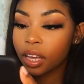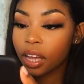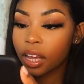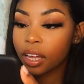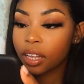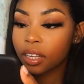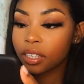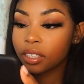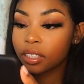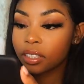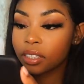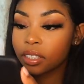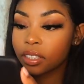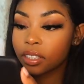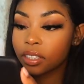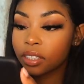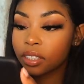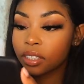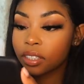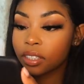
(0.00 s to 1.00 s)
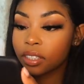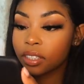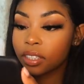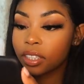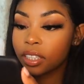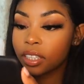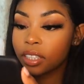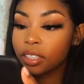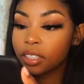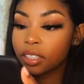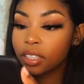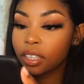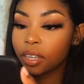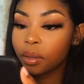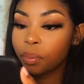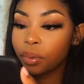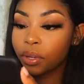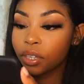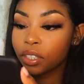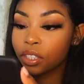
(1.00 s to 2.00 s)
And these are
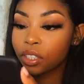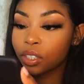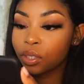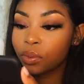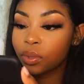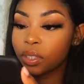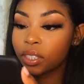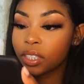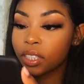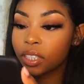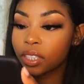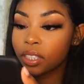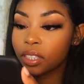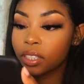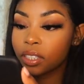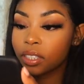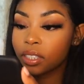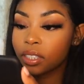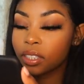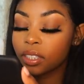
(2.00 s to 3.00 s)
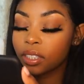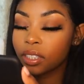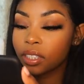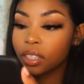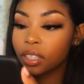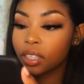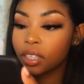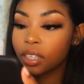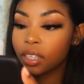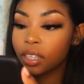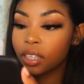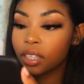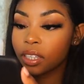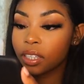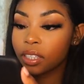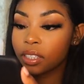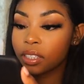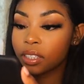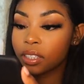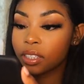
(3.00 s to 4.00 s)
the pictures we did.
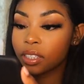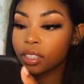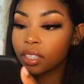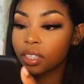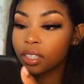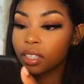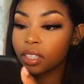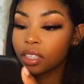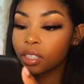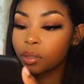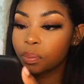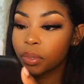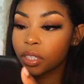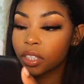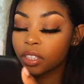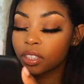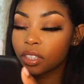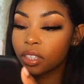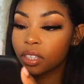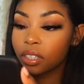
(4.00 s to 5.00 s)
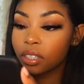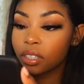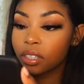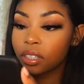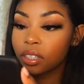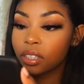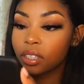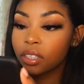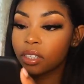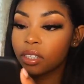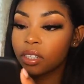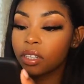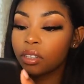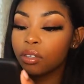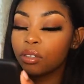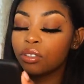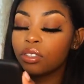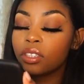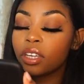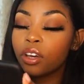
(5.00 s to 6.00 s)
Is this picture?
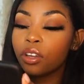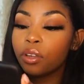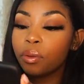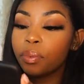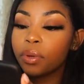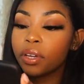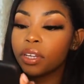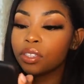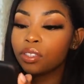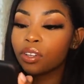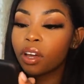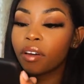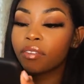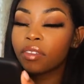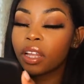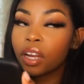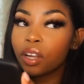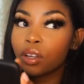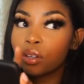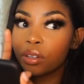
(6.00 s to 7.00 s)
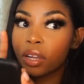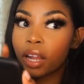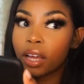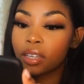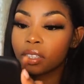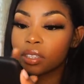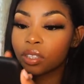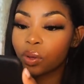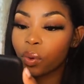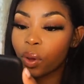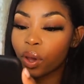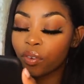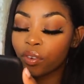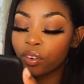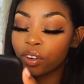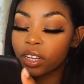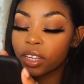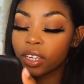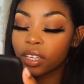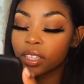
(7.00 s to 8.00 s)
It'll tell you because it'll have that little like square
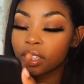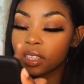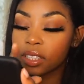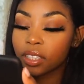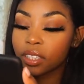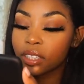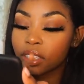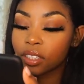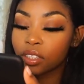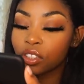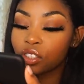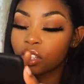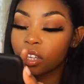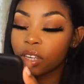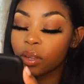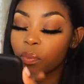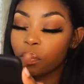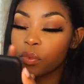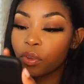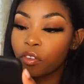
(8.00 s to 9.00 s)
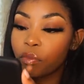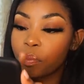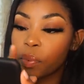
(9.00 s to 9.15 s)
on it. Show that what